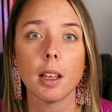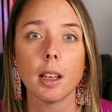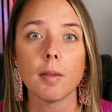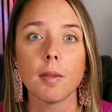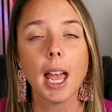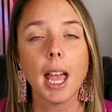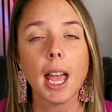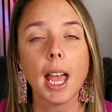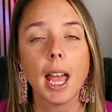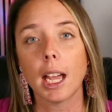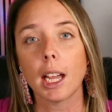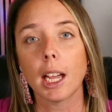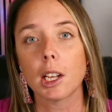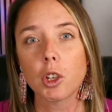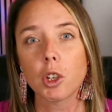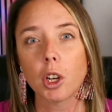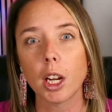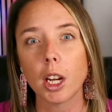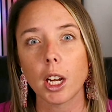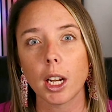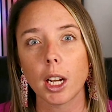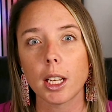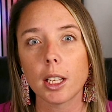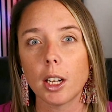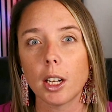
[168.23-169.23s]
kind of
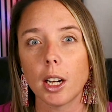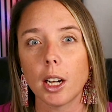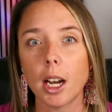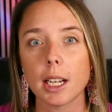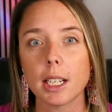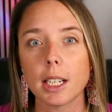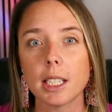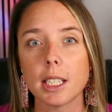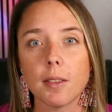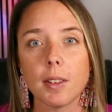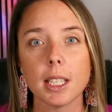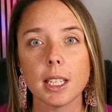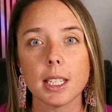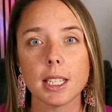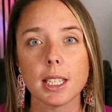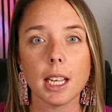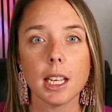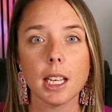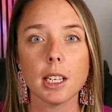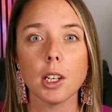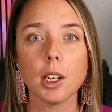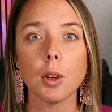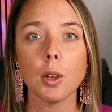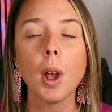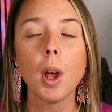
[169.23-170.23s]
extracurricular
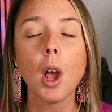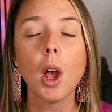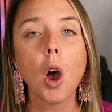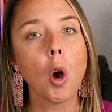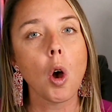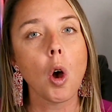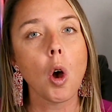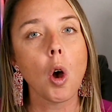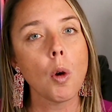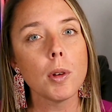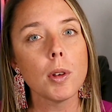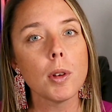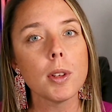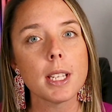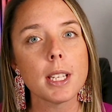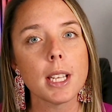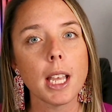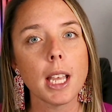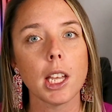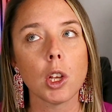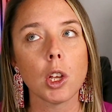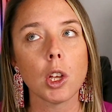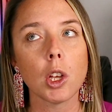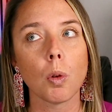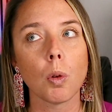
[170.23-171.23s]
activities they do,
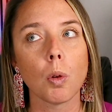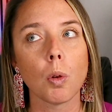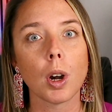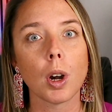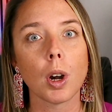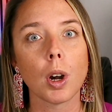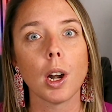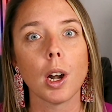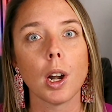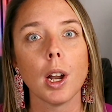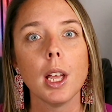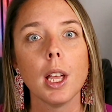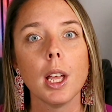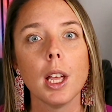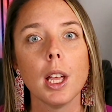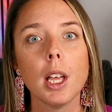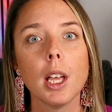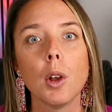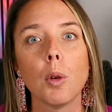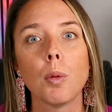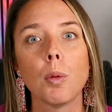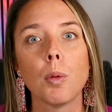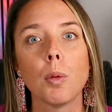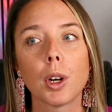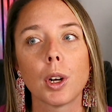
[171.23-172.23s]
almost like
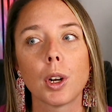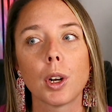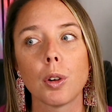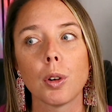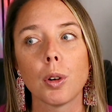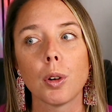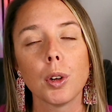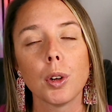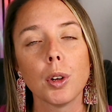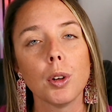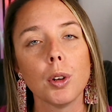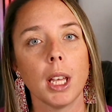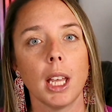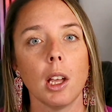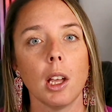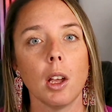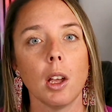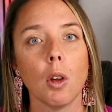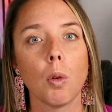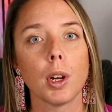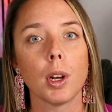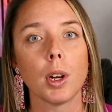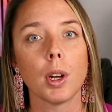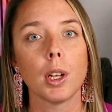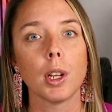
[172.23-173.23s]
you're
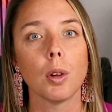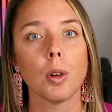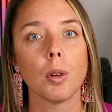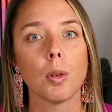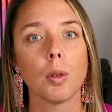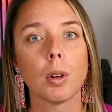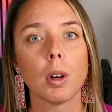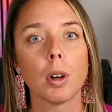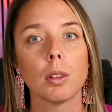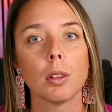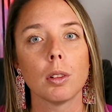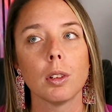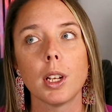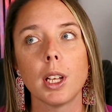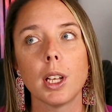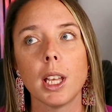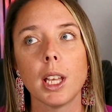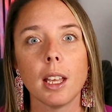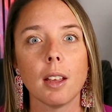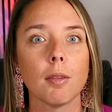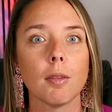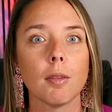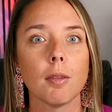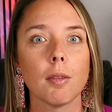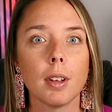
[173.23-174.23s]
recruiting or you're
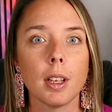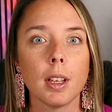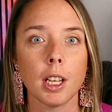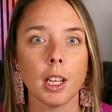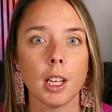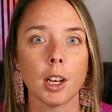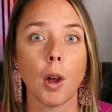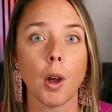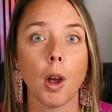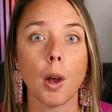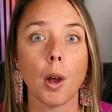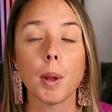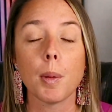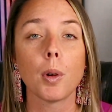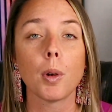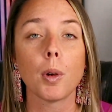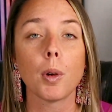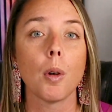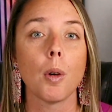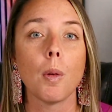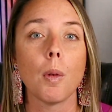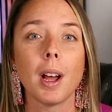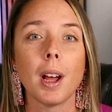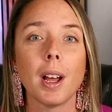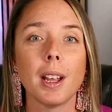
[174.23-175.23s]
looking, you know, how
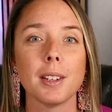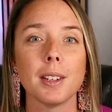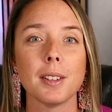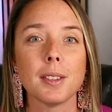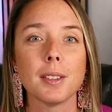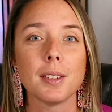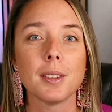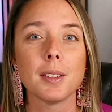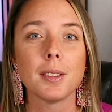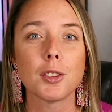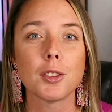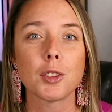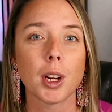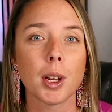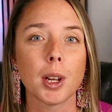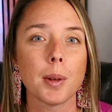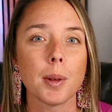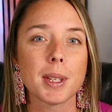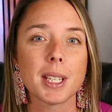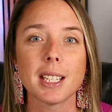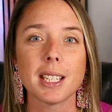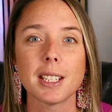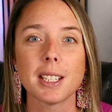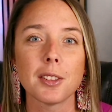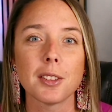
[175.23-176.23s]
people go on
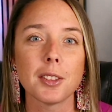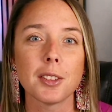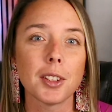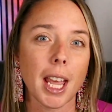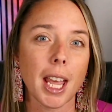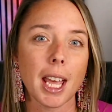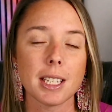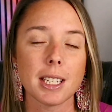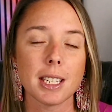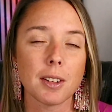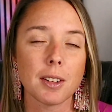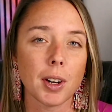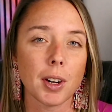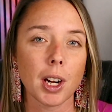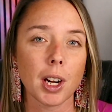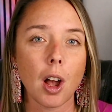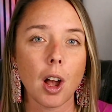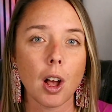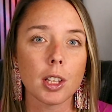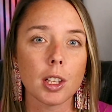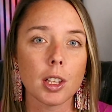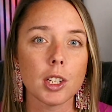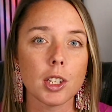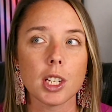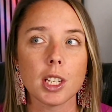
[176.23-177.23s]
trips to look at
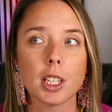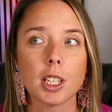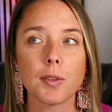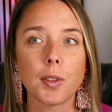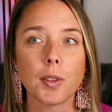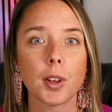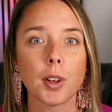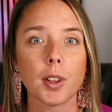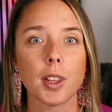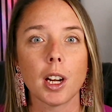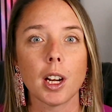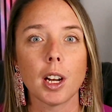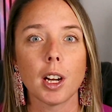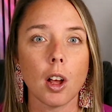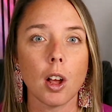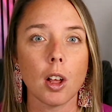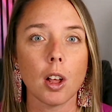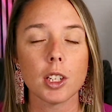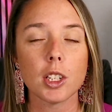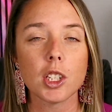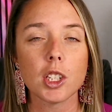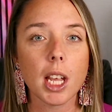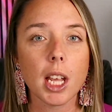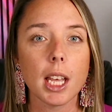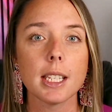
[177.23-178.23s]
different colleges for their
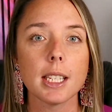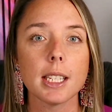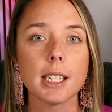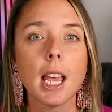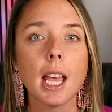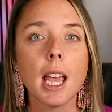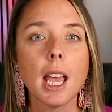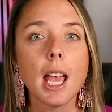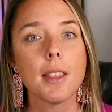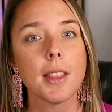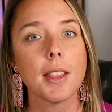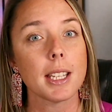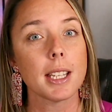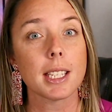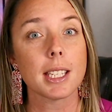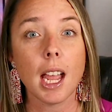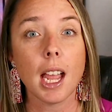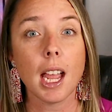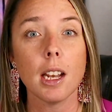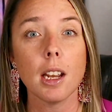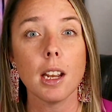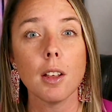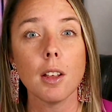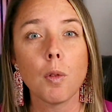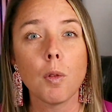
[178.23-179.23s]
college kids.
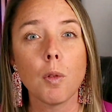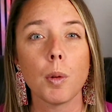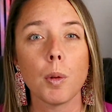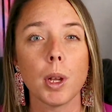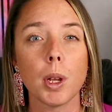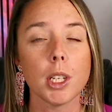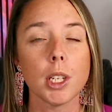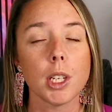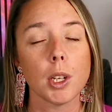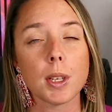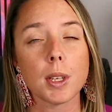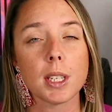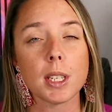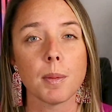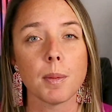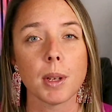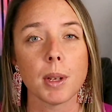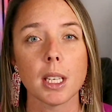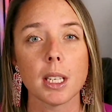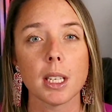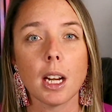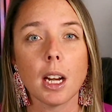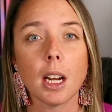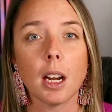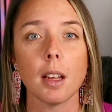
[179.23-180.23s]
That's kind of what we do as
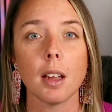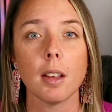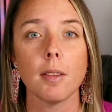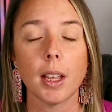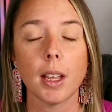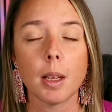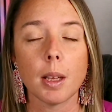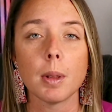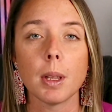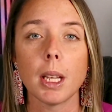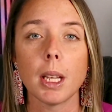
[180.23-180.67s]
a military